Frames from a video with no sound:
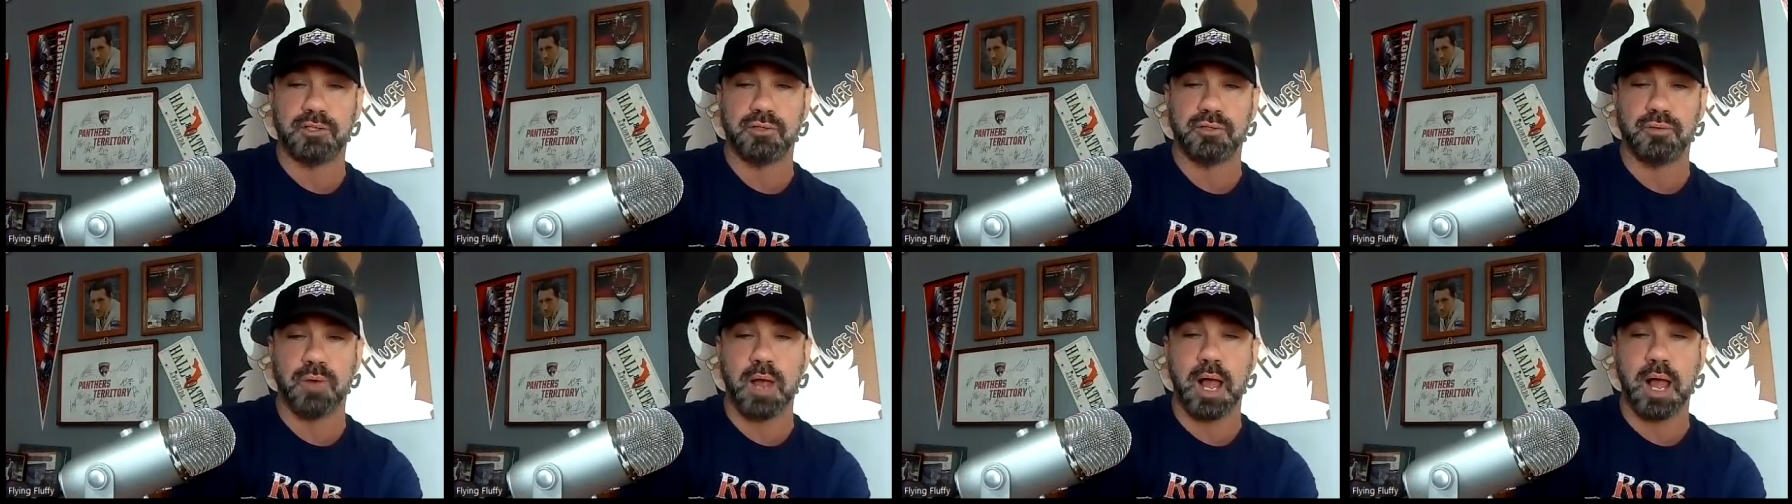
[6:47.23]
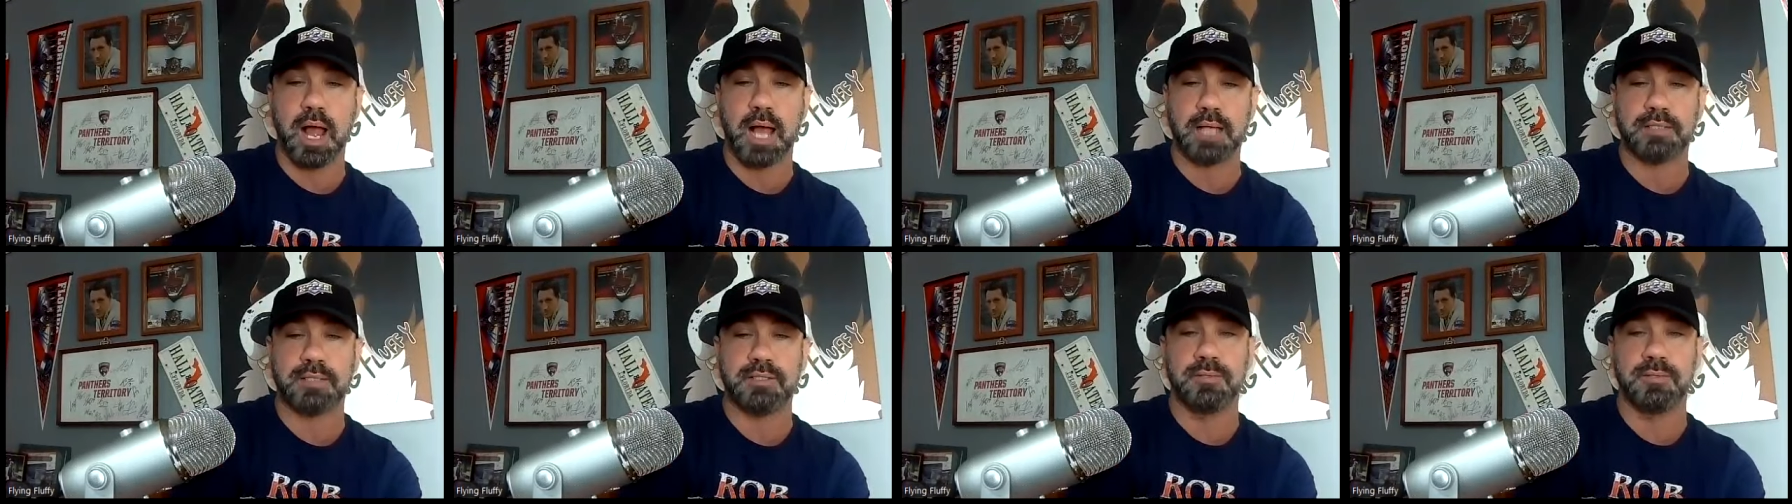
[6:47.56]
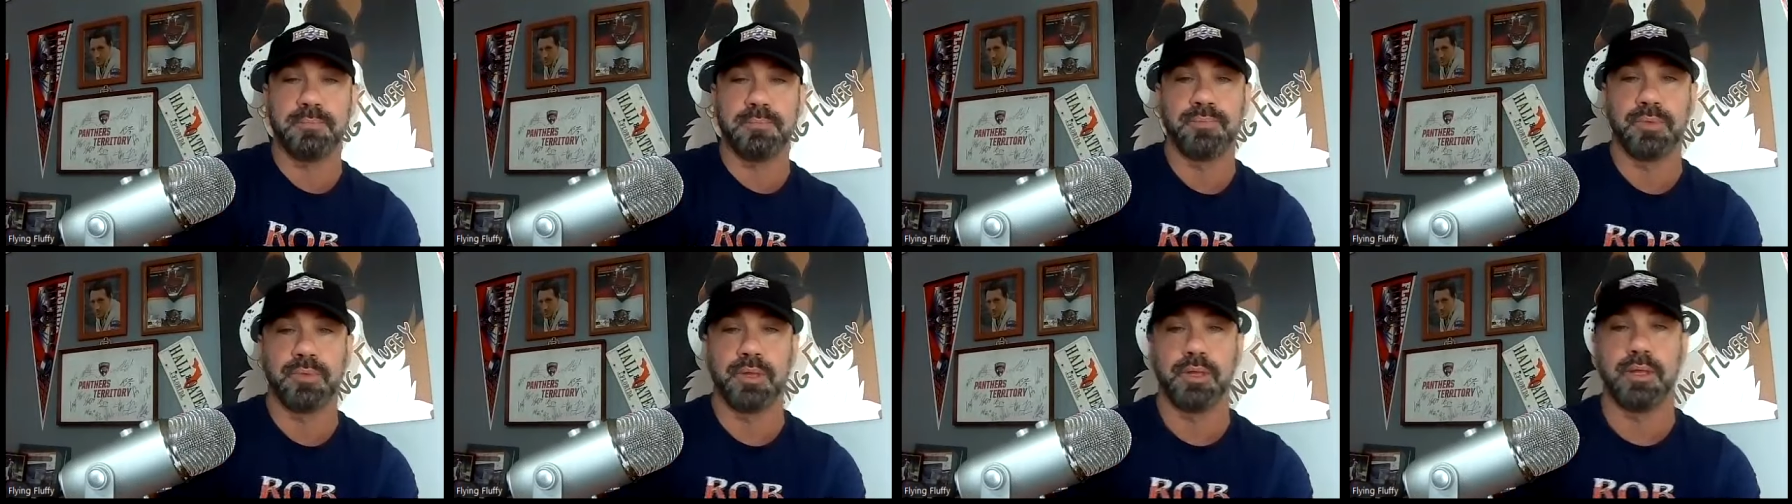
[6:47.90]
Trotz,
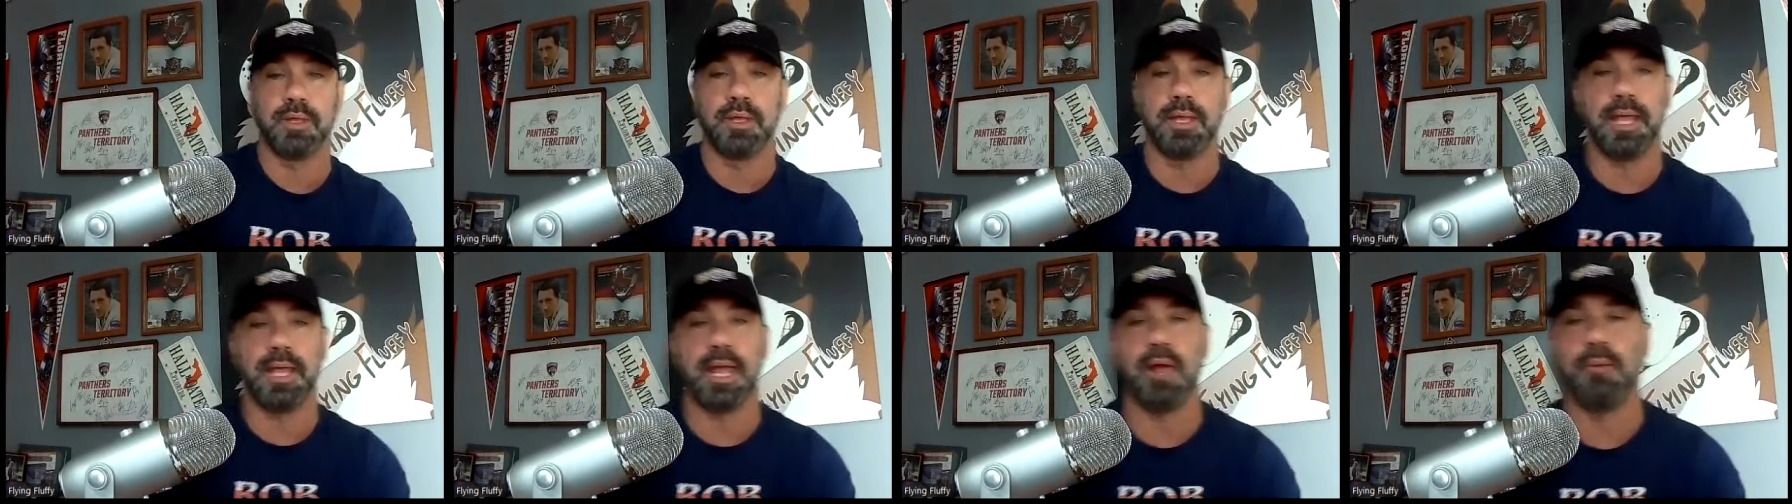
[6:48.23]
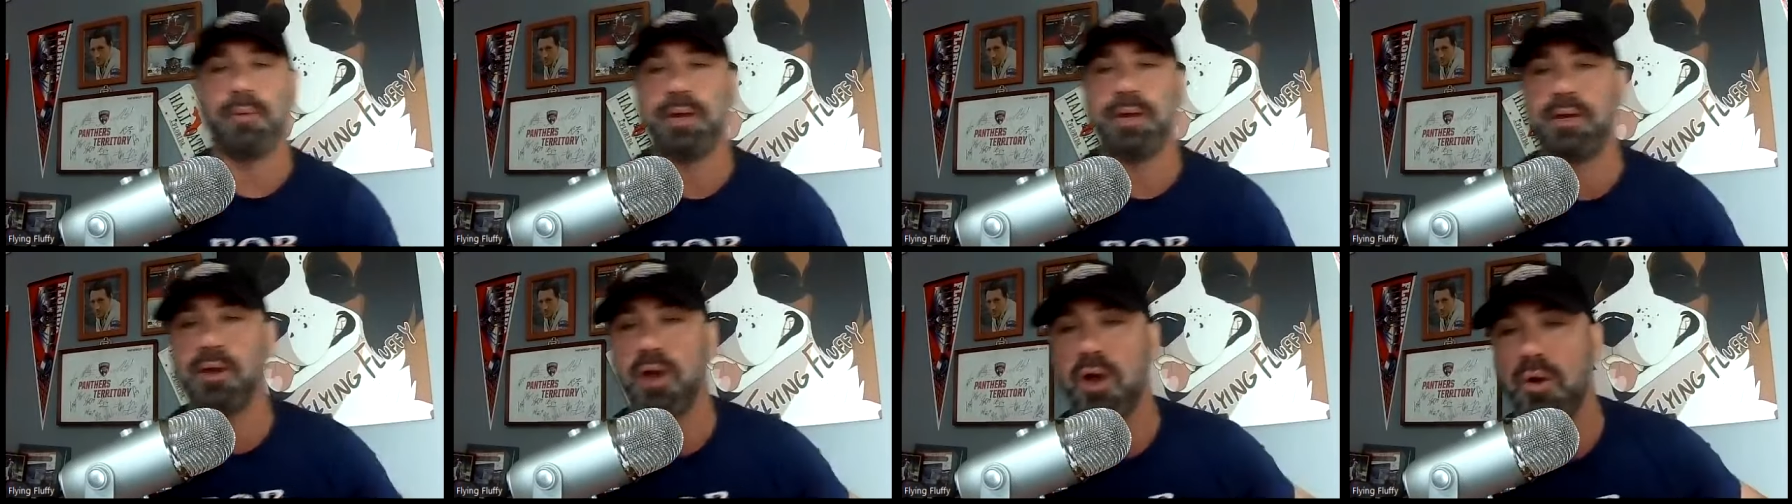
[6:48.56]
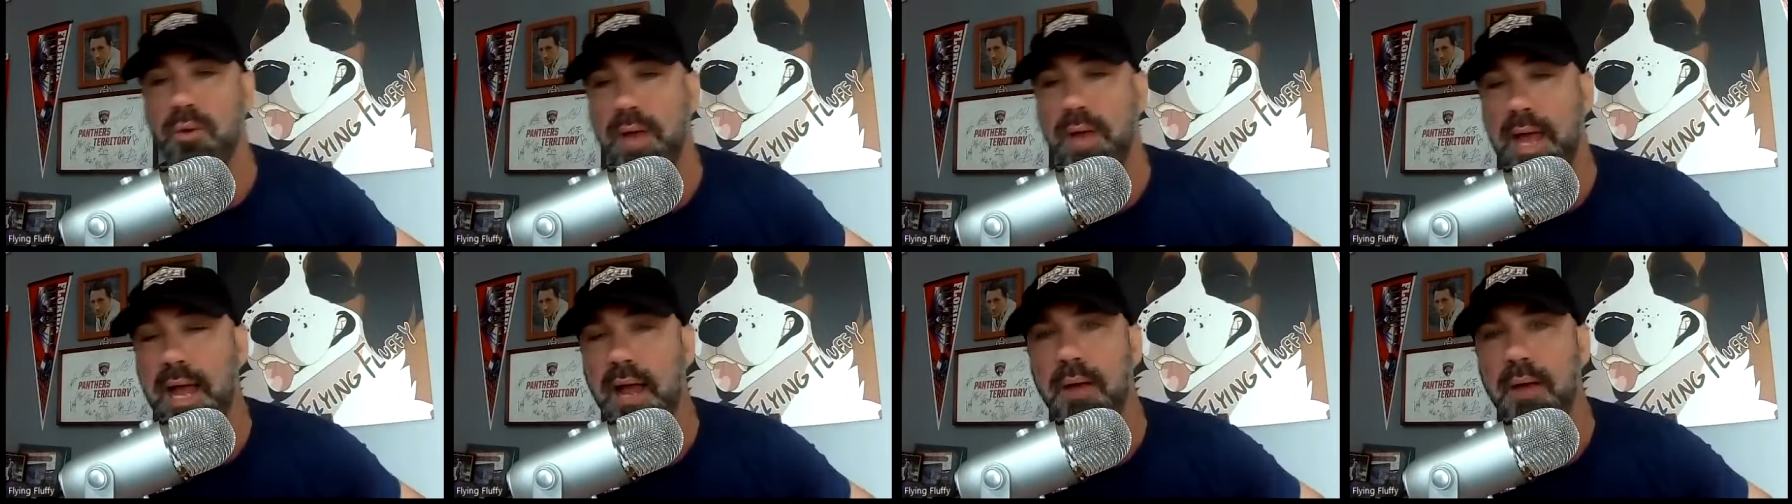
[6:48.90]
and we
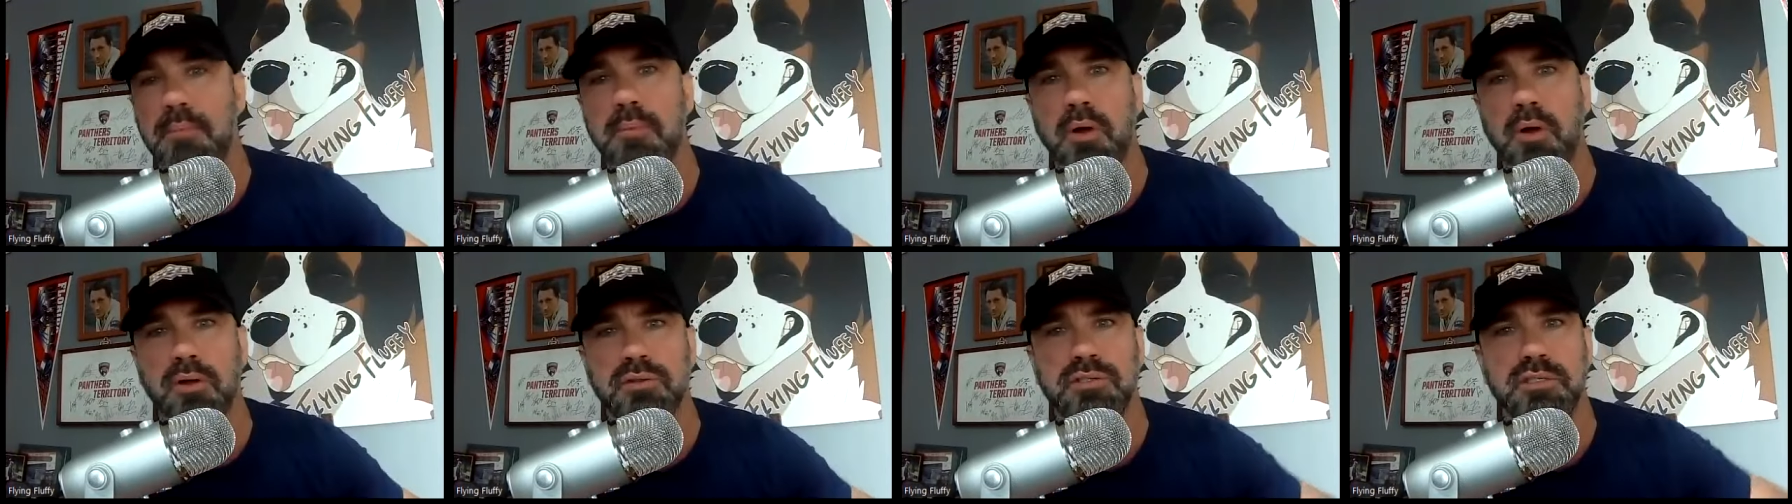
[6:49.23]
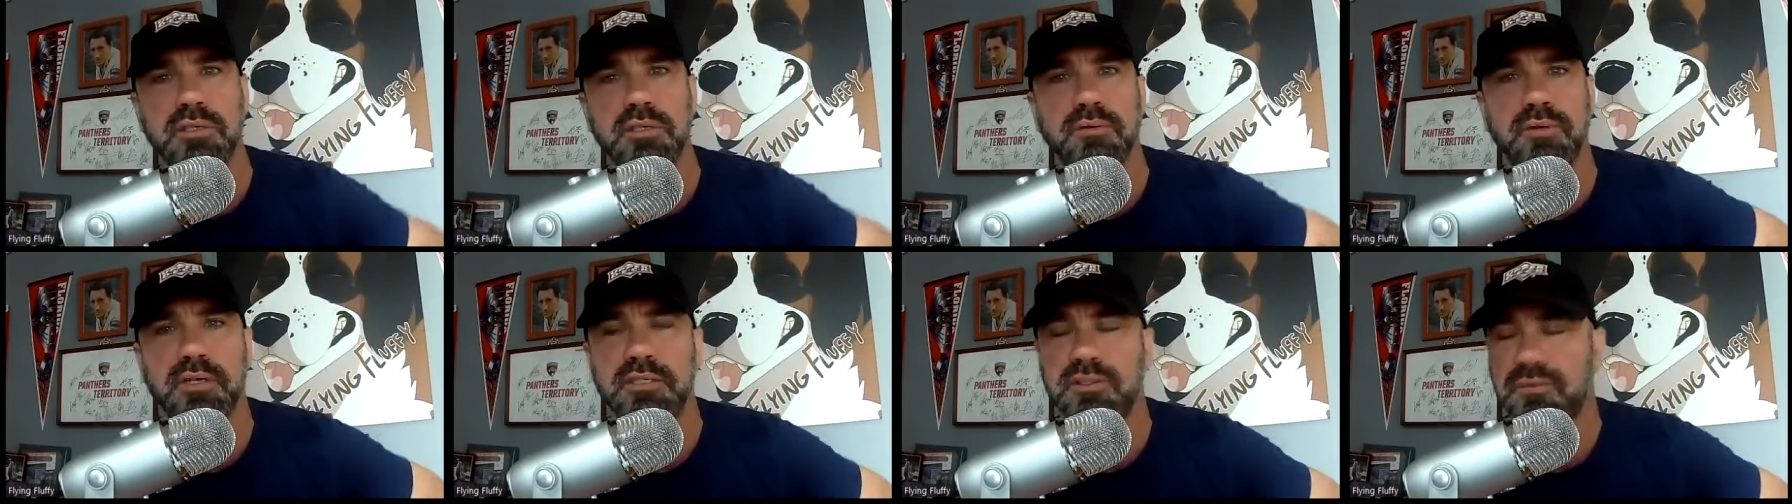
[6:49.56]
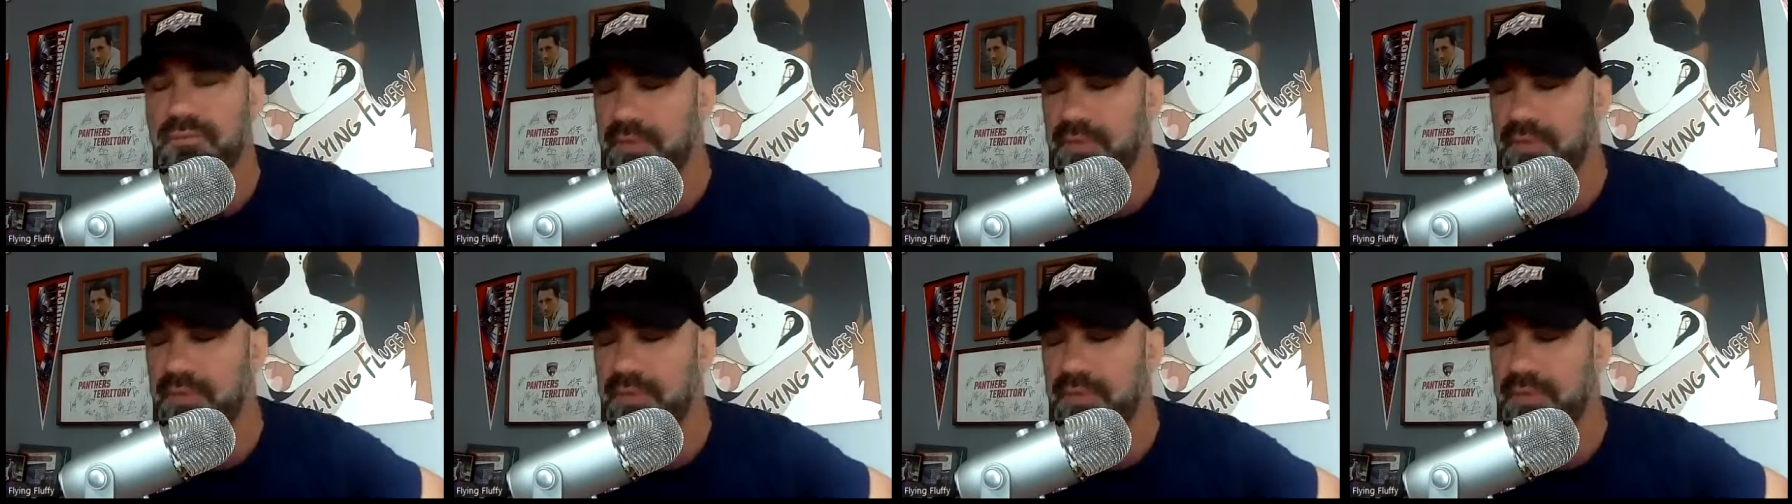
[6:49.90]
know how most of us